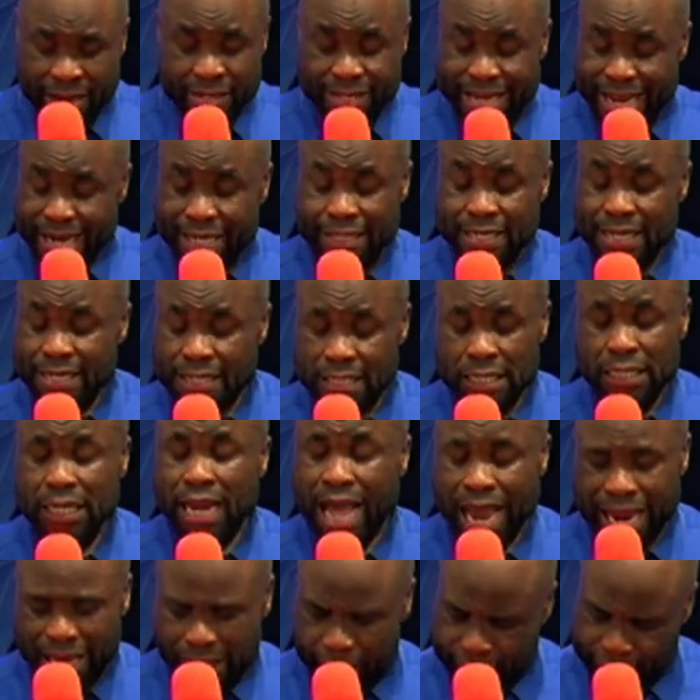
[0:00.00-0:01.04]
take this
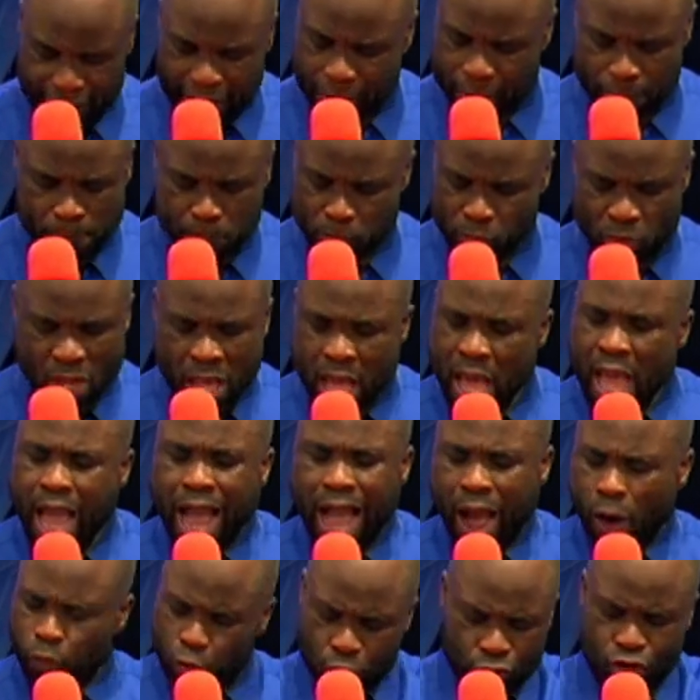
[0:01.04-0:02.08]
life i
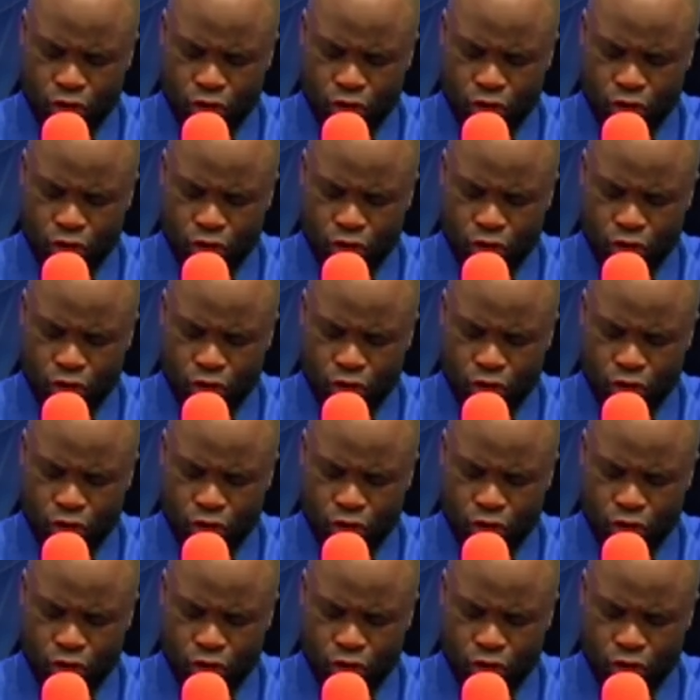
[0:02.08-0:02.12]
will no